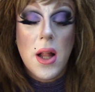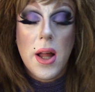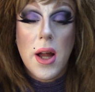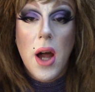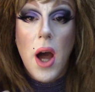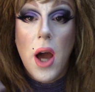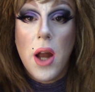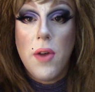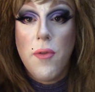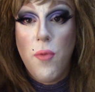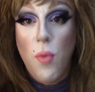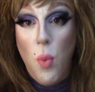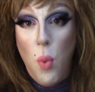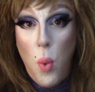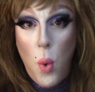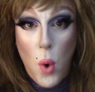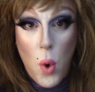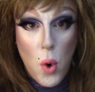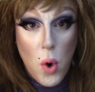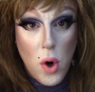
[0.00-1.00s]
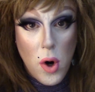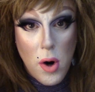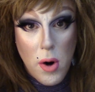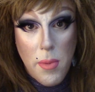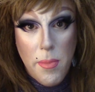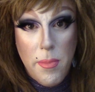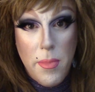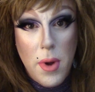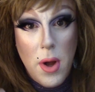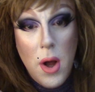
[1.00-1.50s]
a kind of
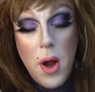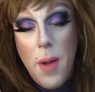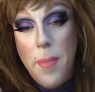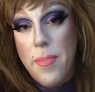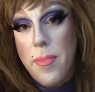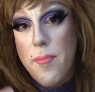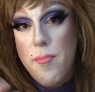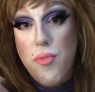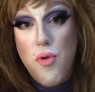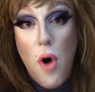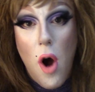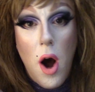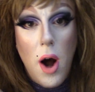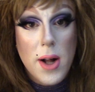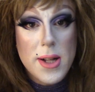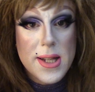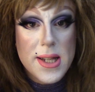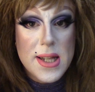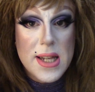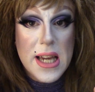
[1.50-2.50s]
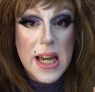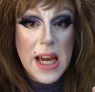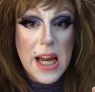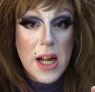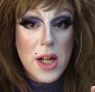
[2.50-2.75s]
warm, bronzy